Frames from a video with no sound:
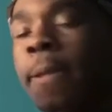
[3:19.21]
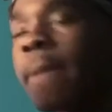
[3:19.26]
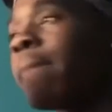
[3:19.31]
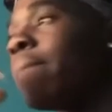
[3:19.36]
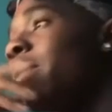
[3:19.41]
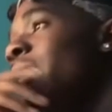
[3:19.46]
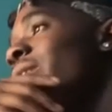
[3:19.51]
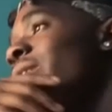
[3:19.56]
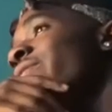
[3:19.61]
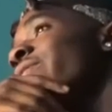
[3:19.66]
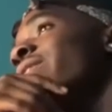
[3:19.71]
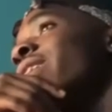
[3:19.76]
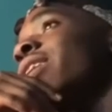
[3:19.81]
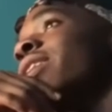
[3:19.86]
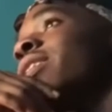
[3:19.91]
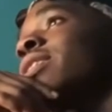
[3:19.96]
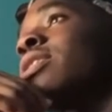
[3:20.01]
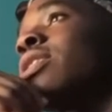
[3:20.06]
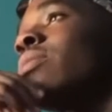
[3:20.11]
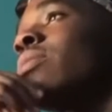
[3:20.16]
But I feel like
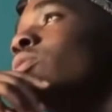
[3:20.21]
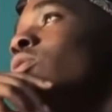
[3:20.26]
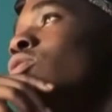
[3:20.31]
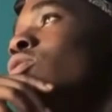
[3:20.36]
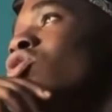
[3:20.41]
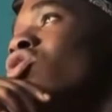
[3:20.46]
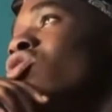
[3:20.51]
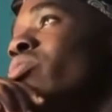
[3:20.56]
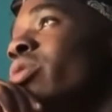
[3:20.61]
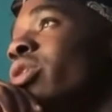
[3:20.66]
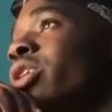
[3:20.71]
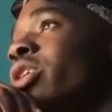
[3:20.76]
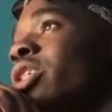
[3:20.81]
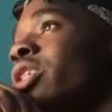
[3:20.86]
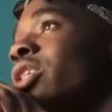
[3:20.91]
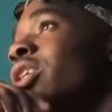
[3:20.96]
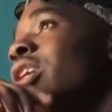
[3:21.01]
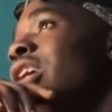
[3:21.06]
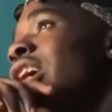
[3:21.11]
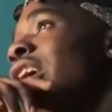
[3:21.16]
some YouTubers,
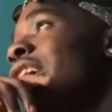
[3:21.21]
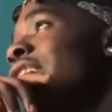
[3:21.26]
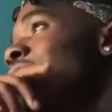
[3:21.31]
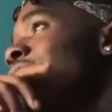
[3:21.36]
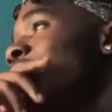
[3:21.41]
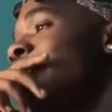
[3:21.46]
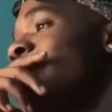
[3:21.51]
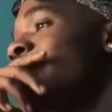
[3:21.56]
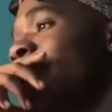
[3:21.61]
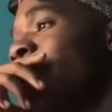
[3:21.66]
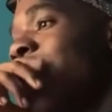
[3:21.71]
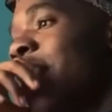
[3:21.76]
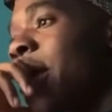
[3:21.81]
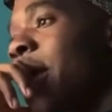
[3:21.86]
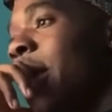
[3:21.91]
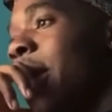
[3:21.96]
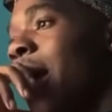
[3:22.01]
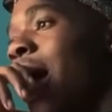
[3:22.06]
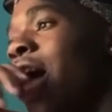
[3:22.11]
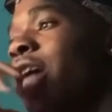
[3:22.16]
it's just like
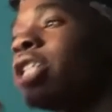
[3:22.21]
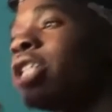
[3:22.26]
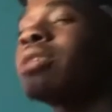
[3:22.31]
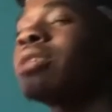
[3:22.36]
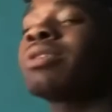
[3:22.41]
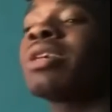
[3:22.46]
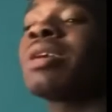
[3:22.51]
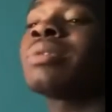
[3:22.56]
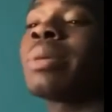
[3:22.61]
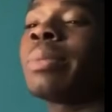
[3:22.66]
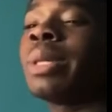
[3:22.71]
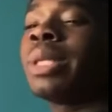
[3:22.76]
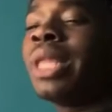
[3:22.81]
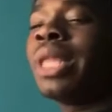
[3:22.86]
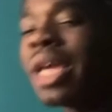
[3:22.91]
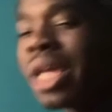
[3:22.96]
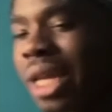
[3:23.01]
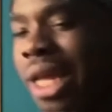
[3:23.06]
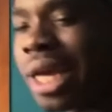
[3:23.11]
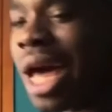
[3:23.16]
I sometimes I'll be
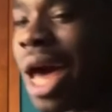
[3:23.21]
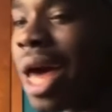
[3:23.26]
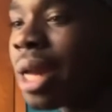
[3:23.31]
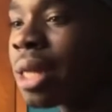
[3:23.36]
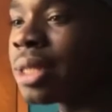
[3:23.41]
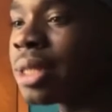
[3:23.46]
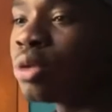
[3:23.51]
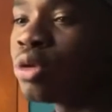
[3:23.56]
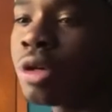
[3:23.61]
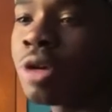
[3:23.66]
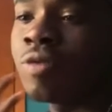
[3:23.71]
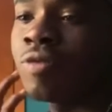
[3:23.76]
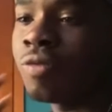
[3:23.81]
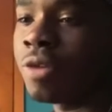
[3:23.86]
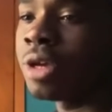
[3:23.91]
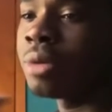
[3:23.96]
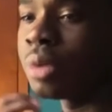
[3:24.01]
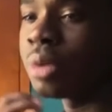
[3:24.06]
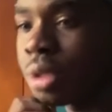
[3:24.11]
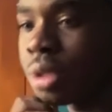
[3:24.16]
thinking like, how did you get
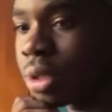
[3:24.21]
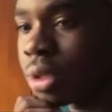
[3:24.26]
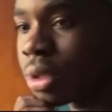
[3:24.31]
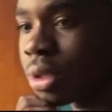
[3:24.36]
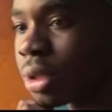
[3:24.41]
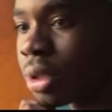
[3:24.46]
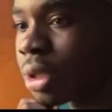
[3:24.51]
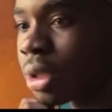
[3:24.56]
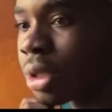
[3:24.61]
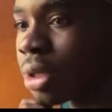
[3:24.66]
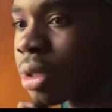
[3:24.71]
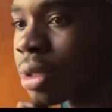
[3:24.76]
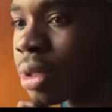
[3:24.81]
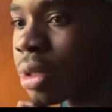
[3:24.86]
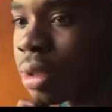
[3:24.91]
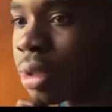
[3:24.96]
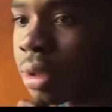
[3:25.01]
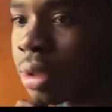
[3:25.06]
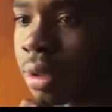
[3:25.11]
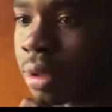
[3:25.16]
famous?
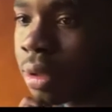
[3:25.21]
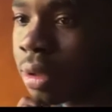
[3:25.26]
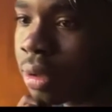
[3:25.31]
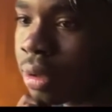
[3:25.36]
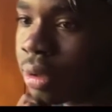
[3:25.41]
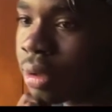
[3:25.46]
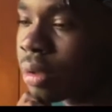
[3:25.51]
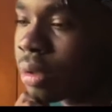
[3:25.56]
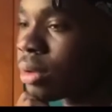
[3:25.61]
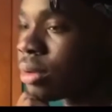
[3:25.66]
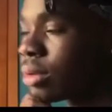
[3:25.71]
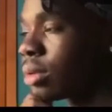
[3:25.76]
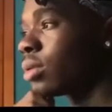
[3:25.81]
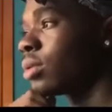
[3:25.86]
Right.